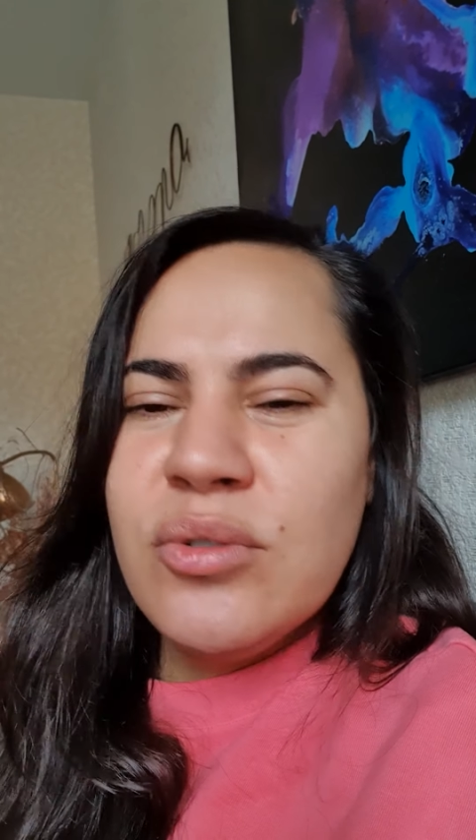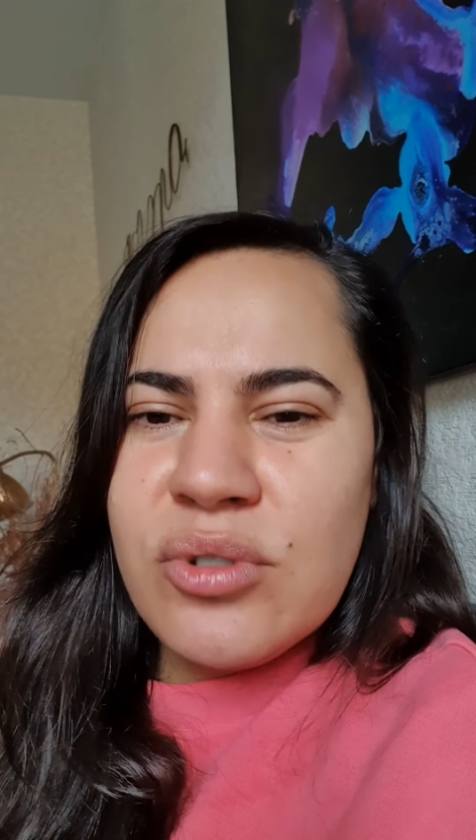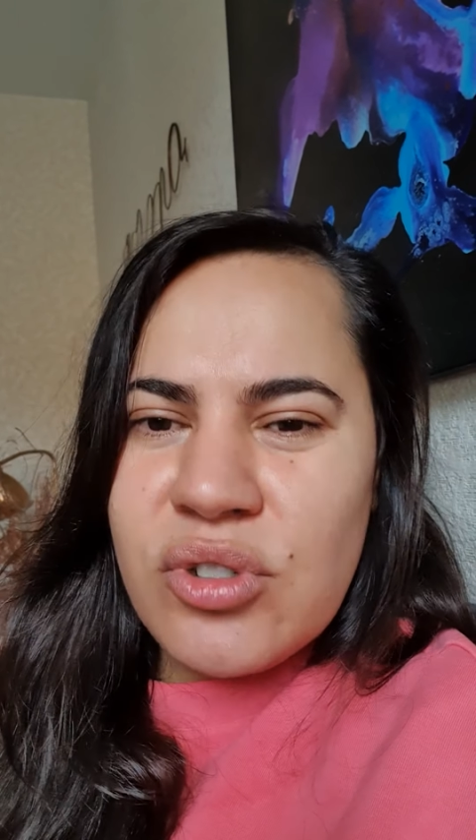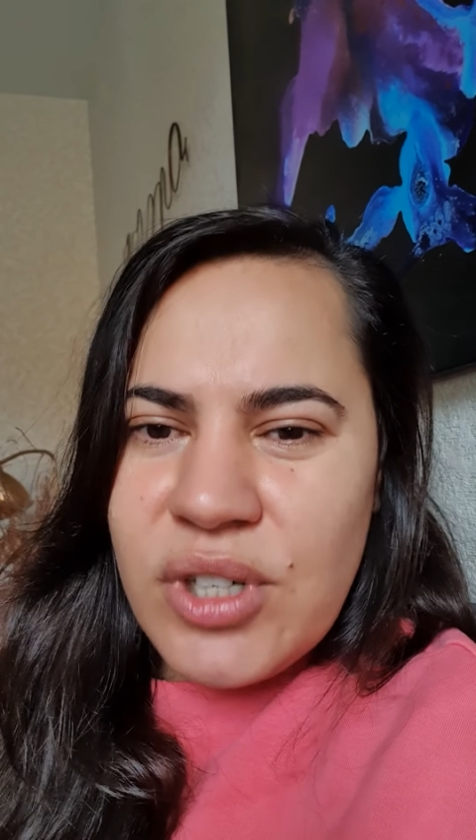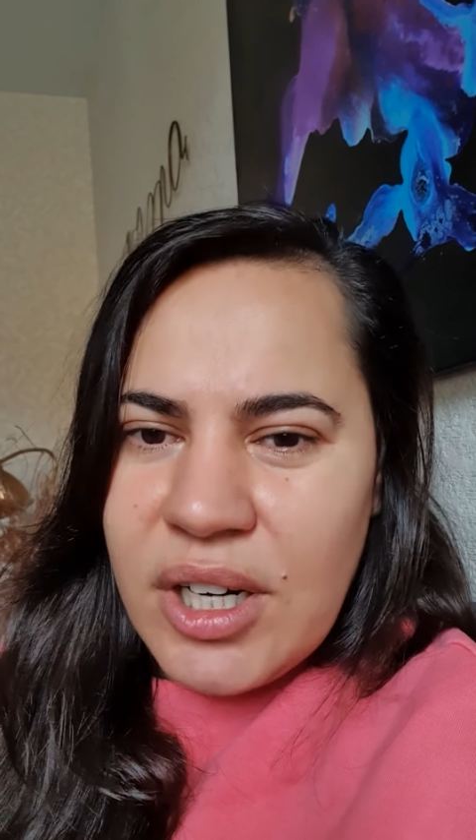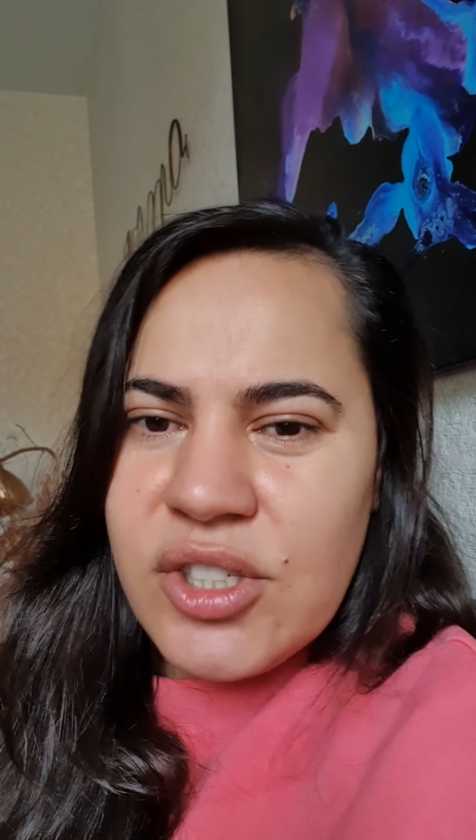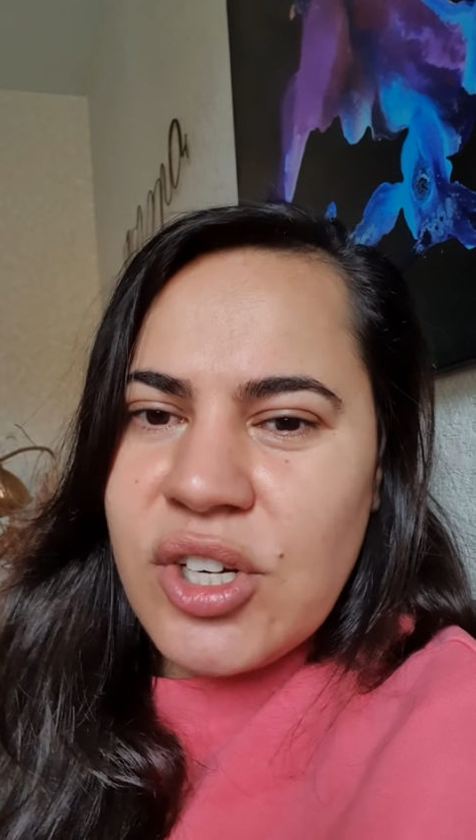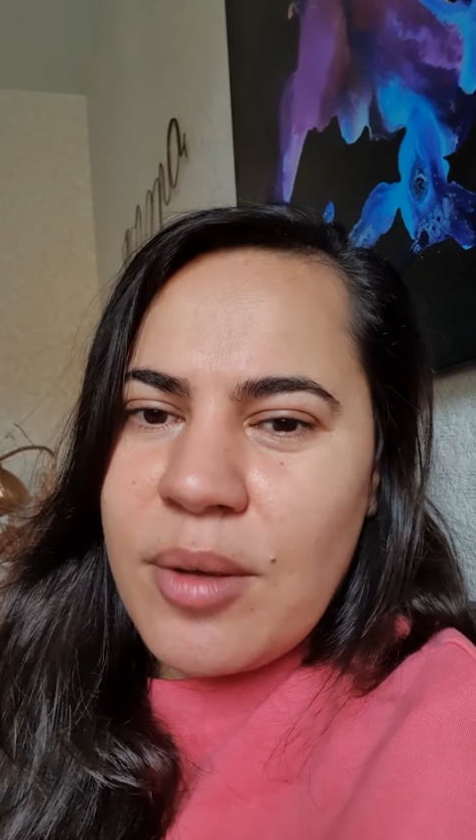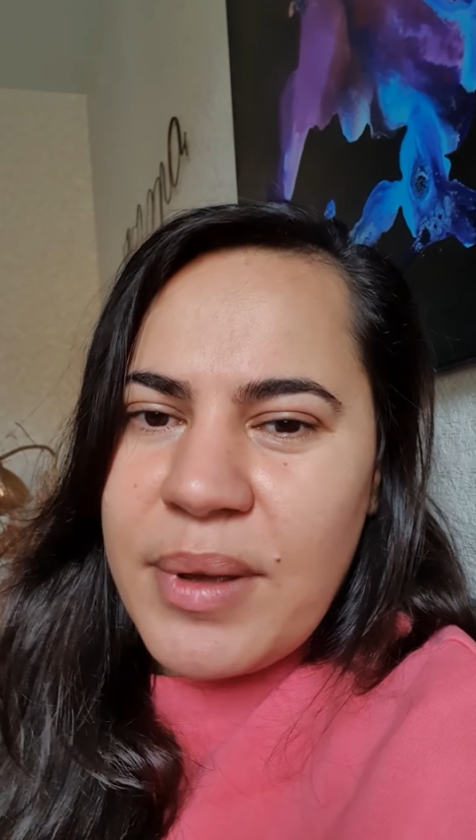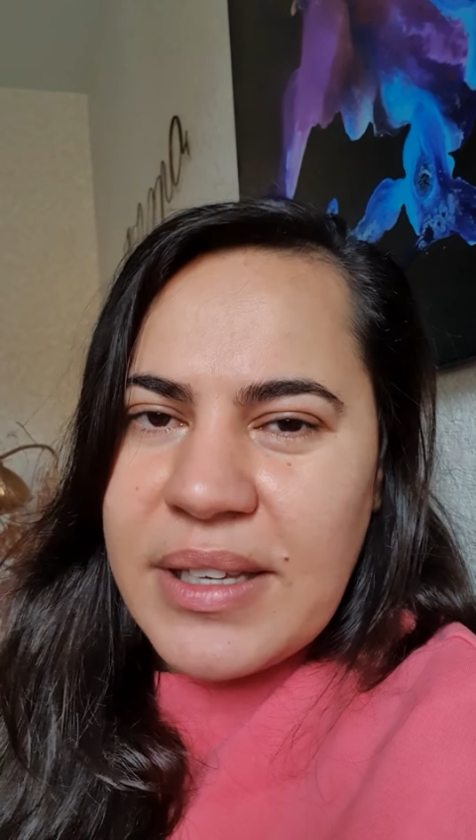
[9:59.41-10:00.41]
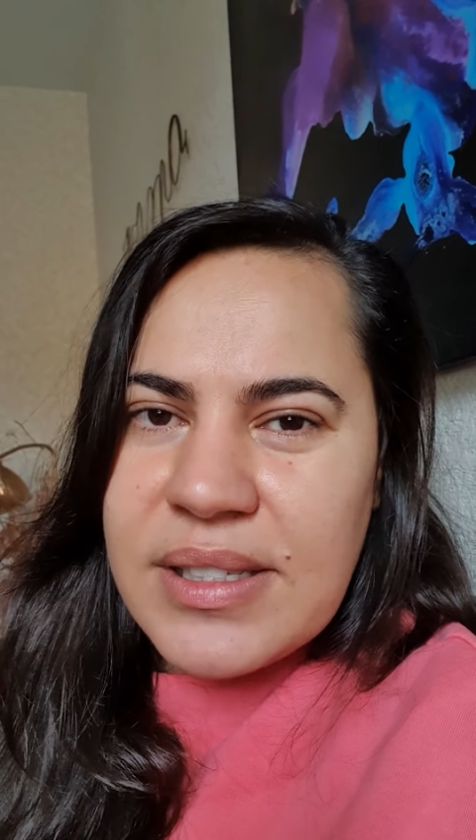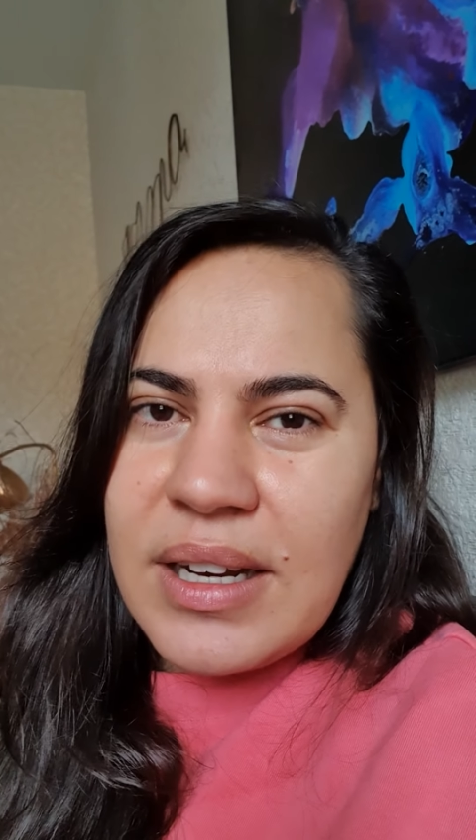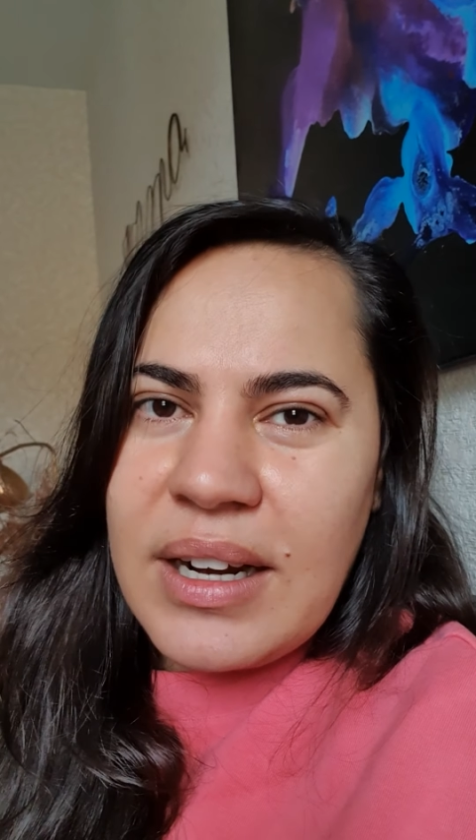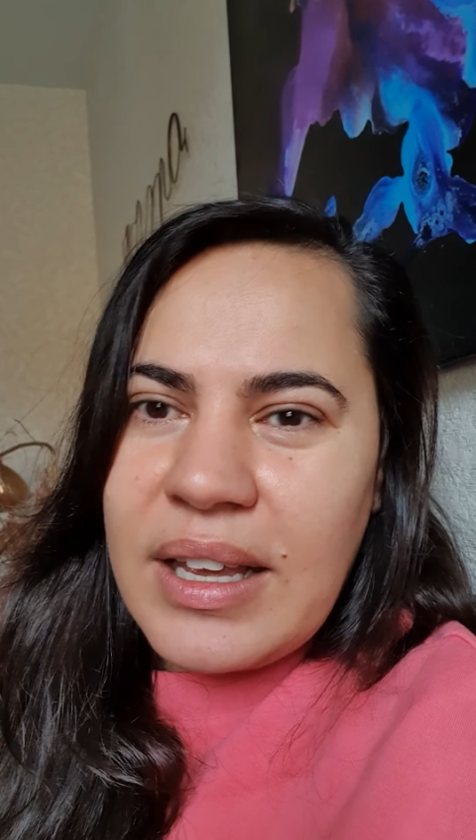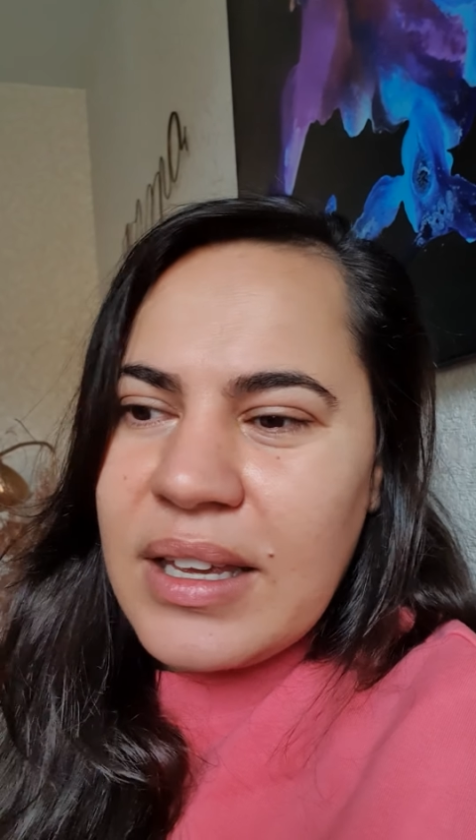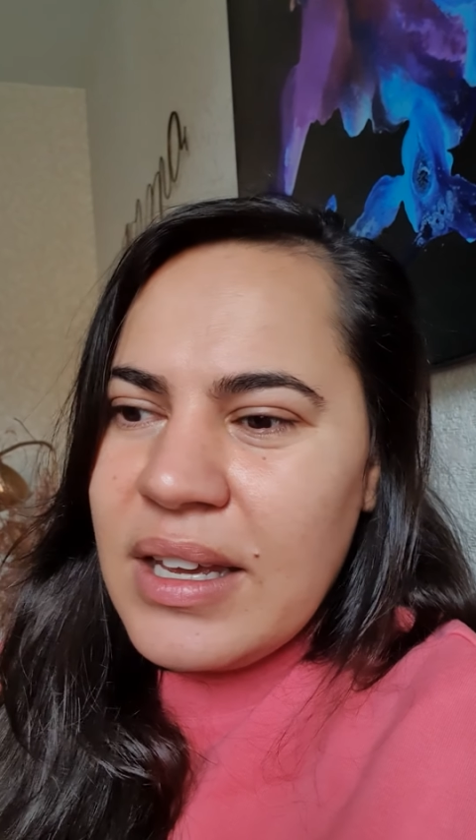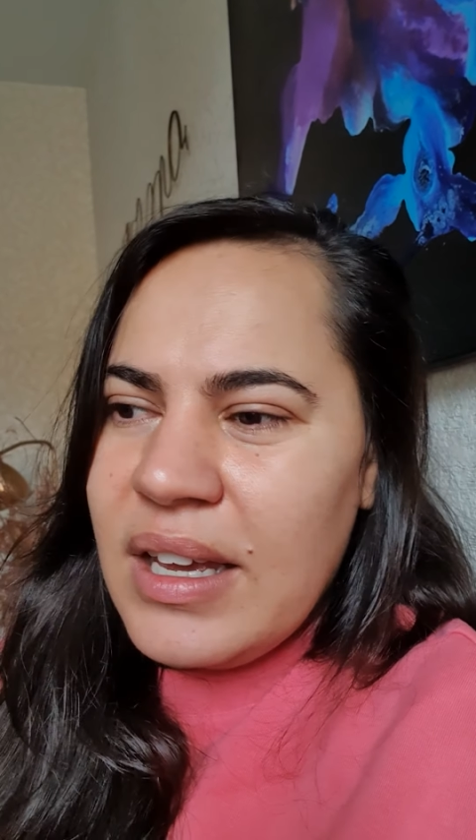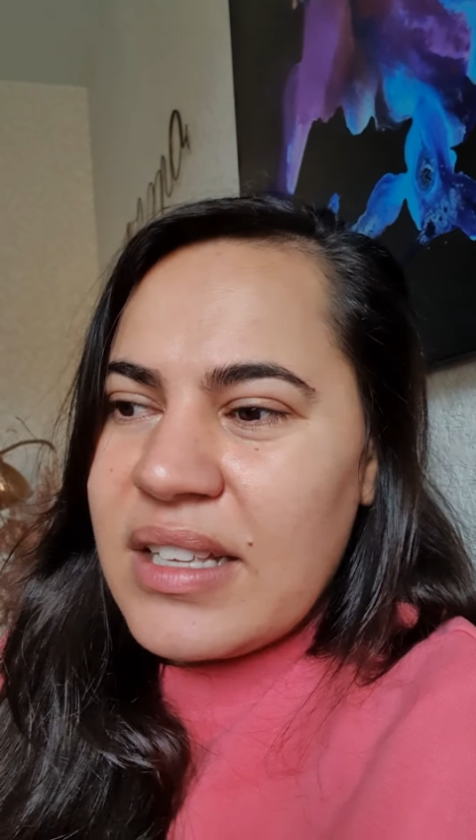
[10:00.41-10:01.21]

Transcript: structure basically